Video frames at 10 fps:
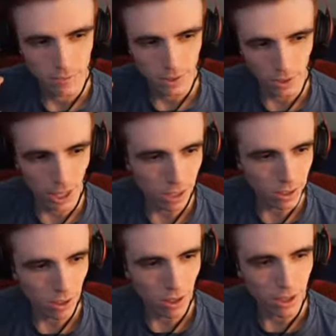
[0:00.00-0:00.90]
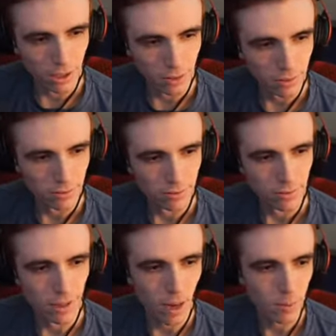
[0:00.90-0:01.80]
So that is all I know.
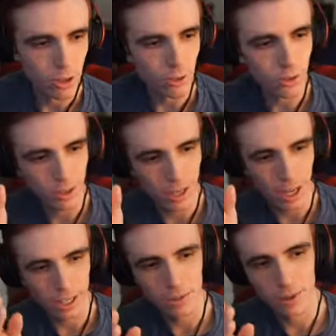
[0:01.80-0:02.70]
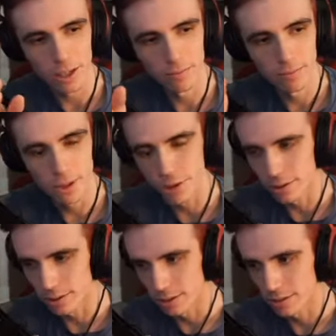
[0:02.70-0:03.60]
I'm sure they're going to x-ray him
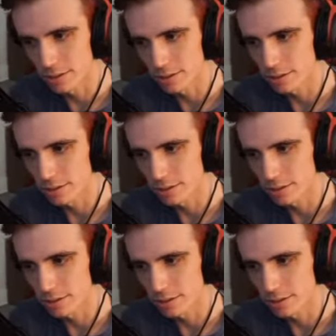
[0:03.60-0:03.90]
currently